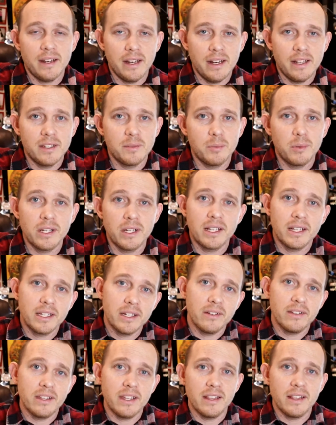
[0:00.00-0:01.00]
And it's pretty
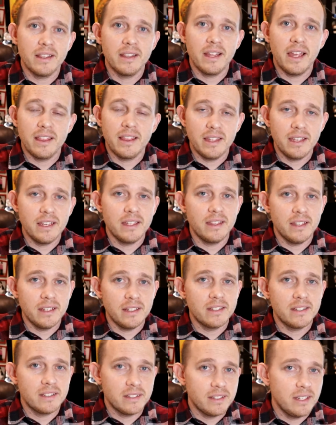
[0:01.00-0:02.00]
clear that I think
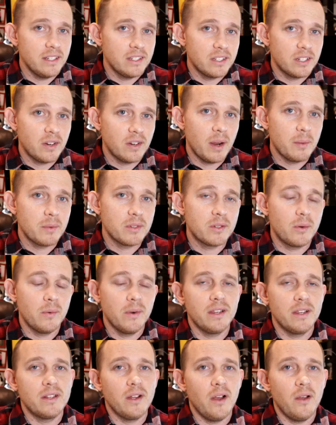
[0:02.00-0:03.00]
that Instagram is
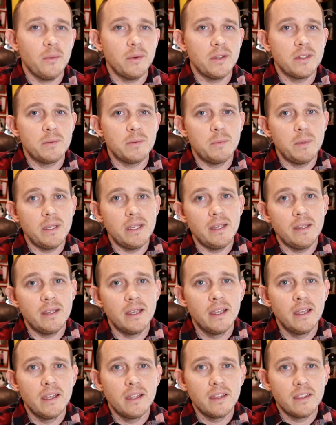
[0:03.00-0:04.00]
going to always be
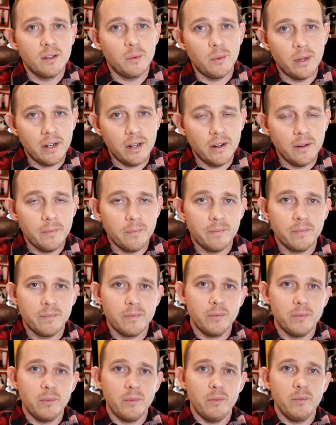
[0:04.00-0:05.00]
the winner
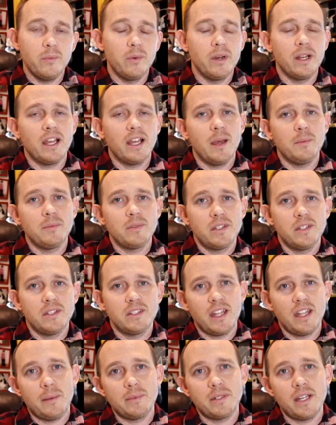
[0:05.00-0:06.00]
when it comes to
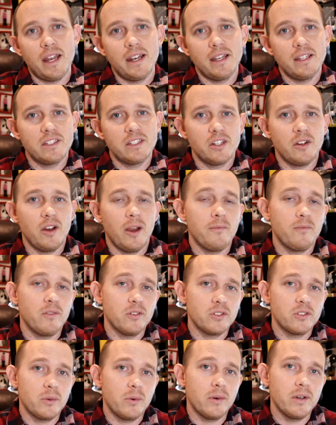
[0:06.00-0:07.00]
Snapchat and Instagram
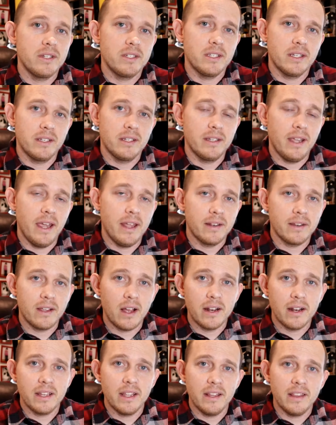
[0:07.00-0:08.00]
for stories and, and
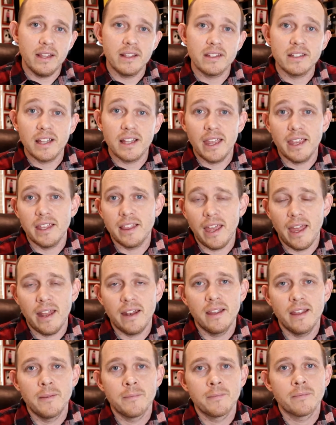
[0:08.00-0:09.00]
content that's like that.